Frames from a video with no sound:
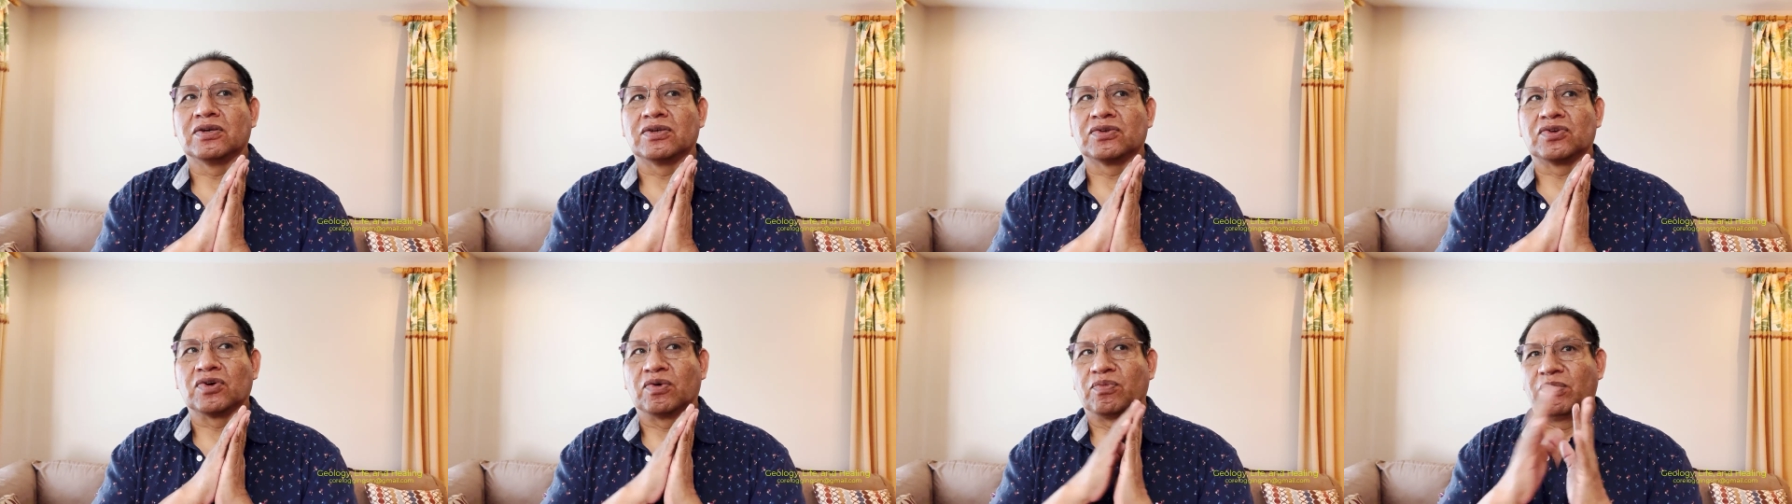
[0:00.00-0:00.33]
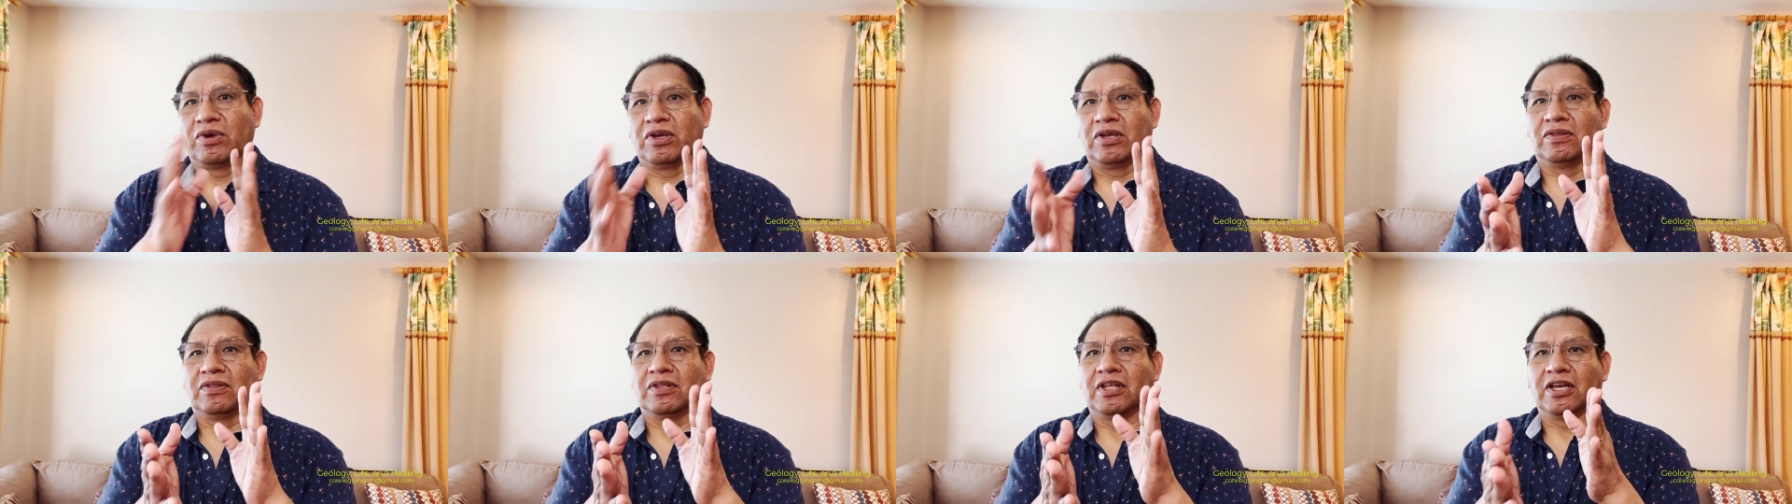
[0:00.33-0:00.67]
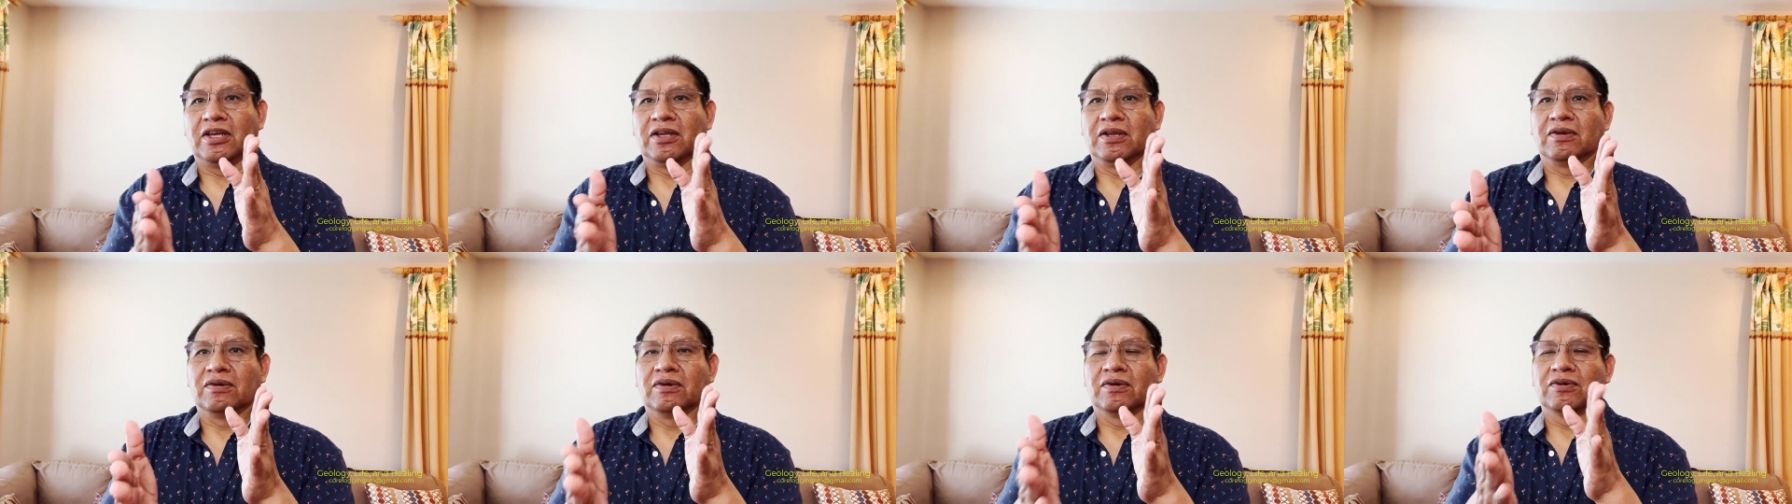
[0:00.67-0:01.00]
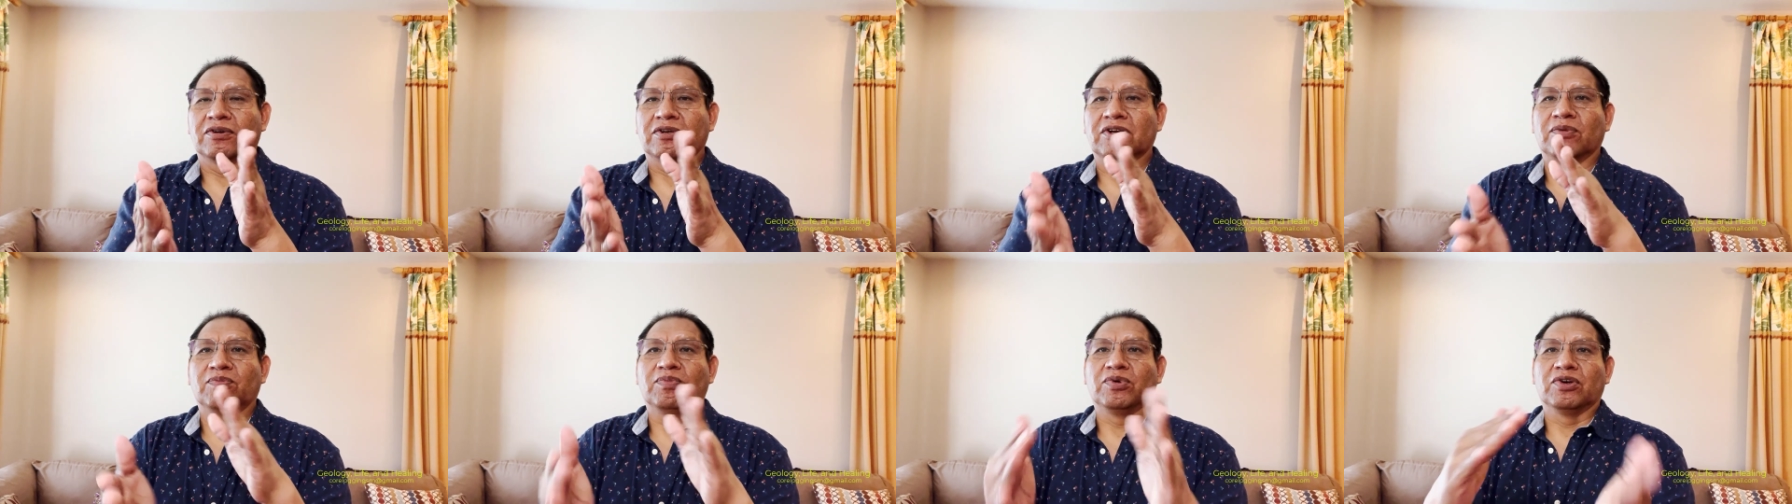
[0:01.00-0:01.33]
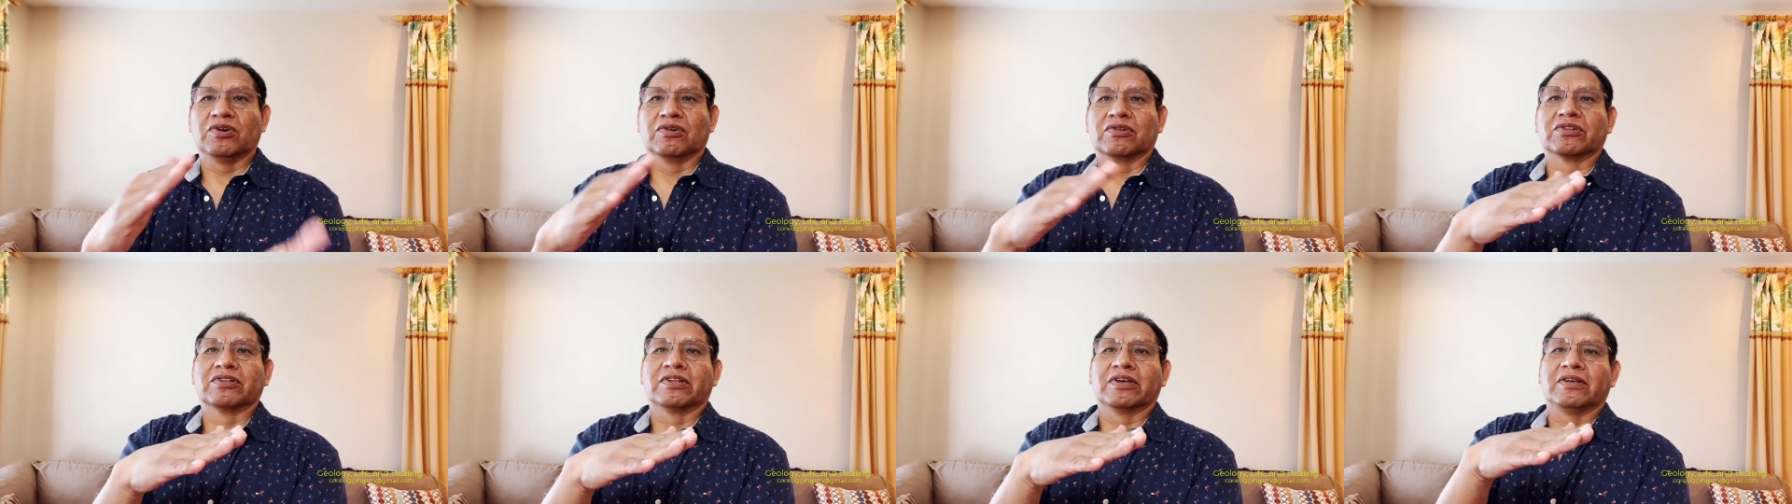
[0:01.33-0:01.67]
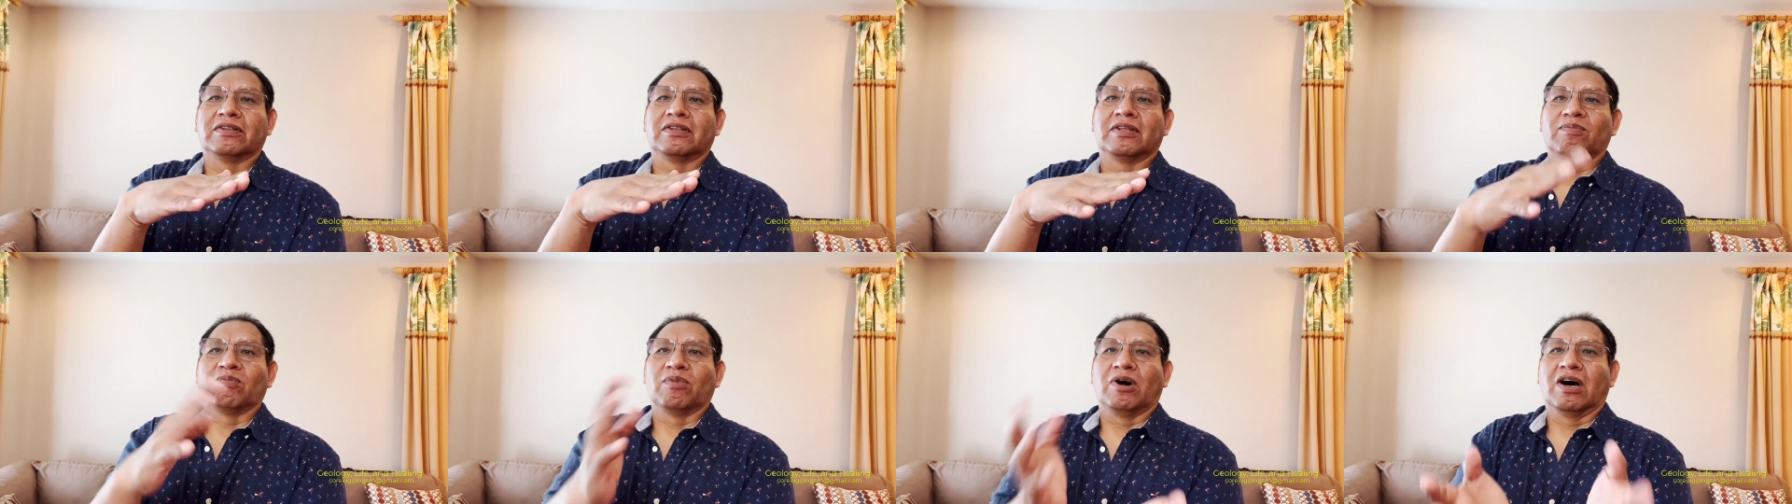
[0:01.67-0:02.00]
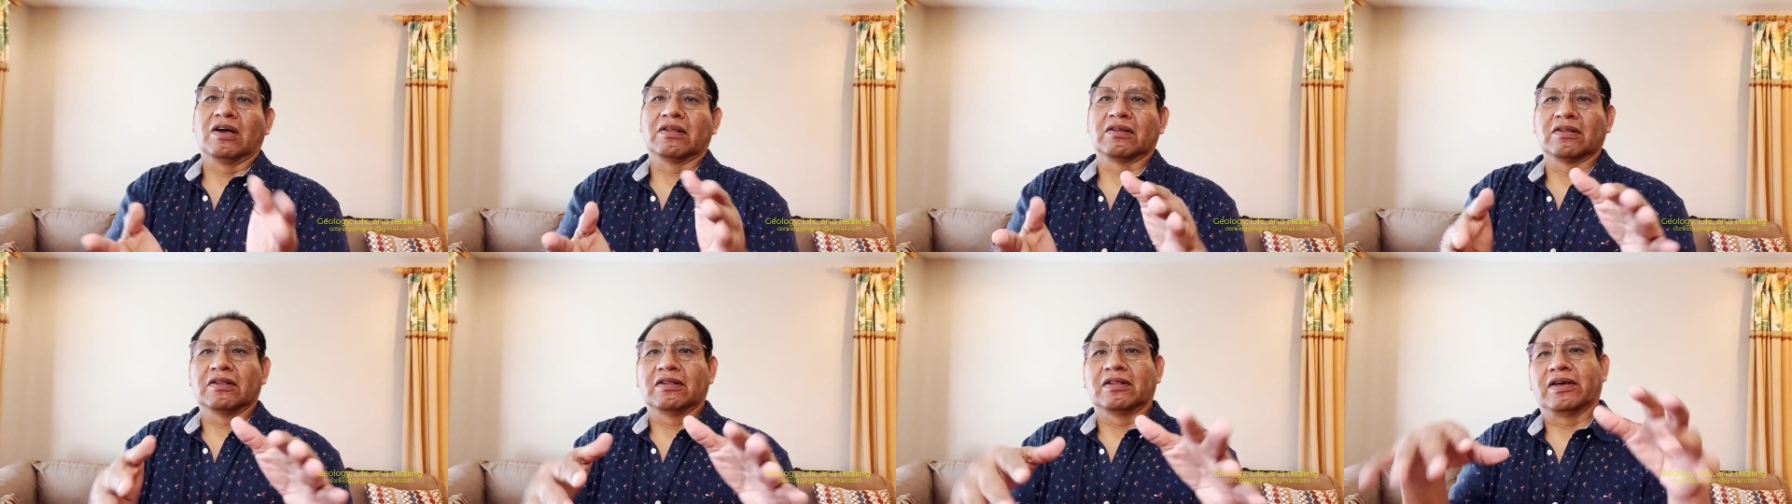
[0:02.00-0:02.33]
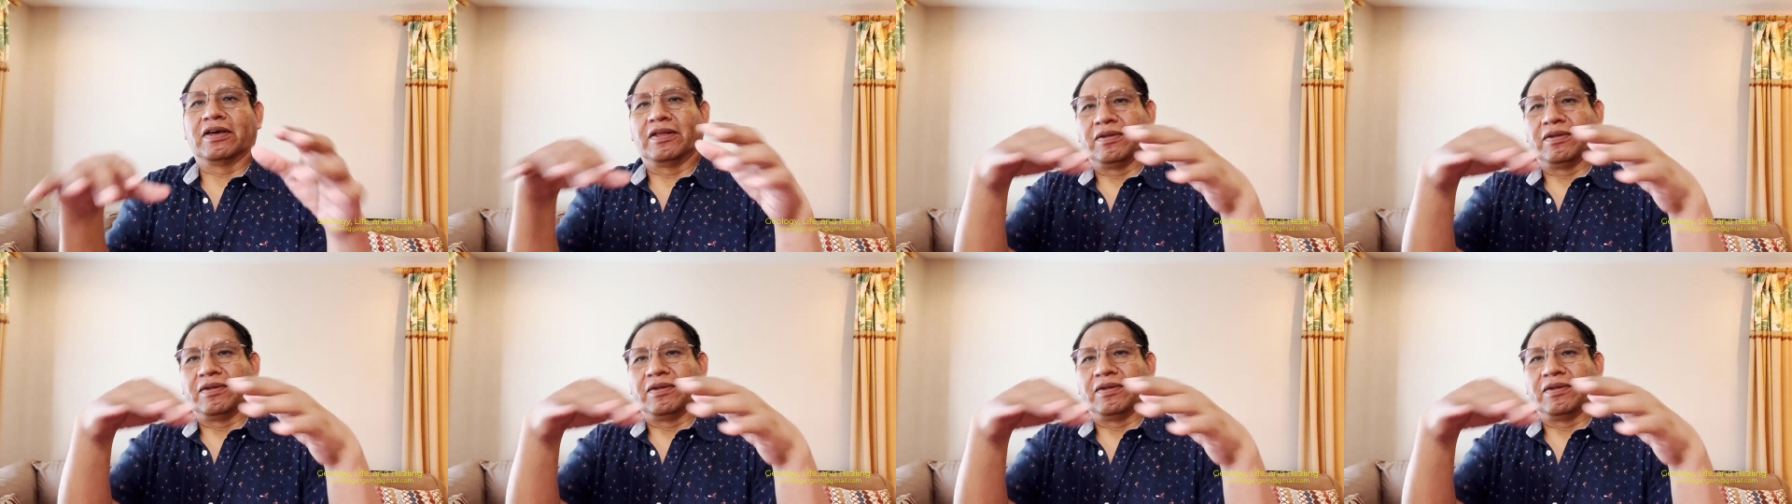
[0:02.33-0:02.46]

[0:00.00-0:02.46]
so they rebuilt the model